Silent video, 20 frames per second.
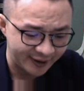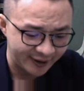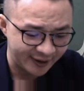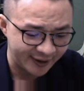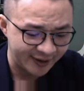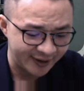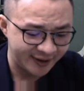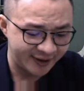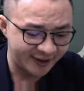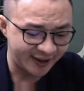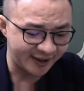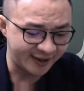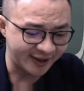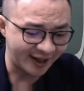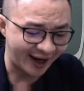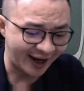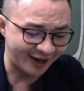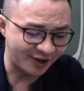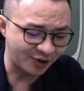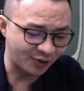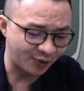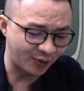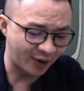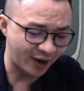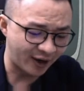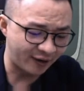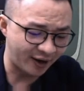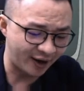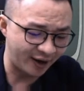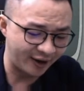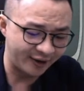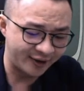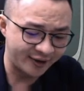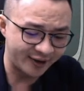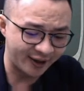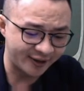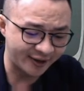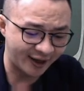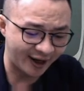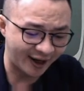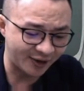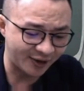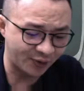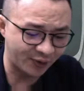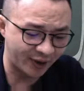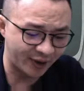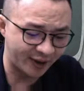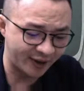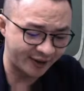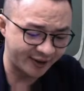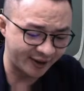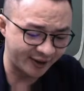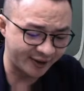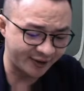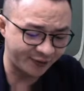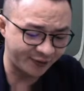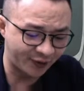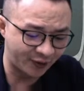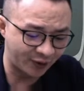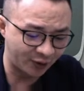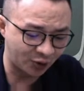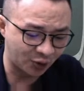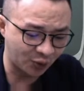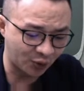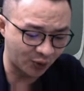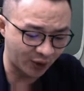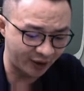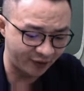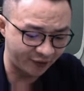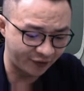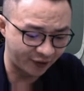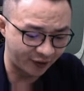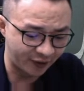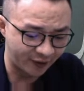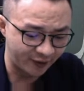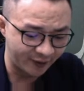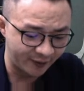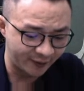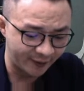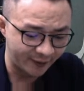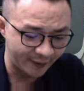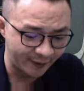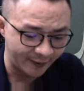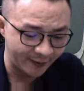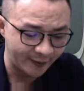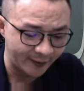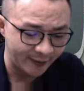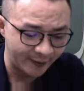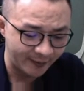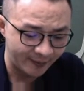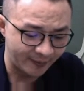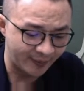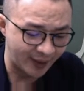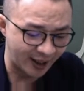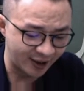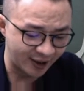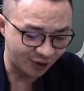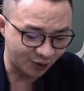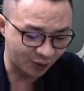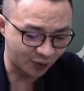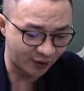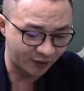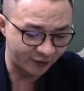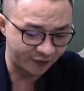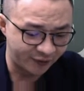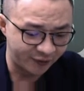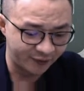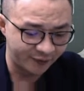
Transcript: 6x squared, right? 6x squared, 6, 4, 24 minus 12.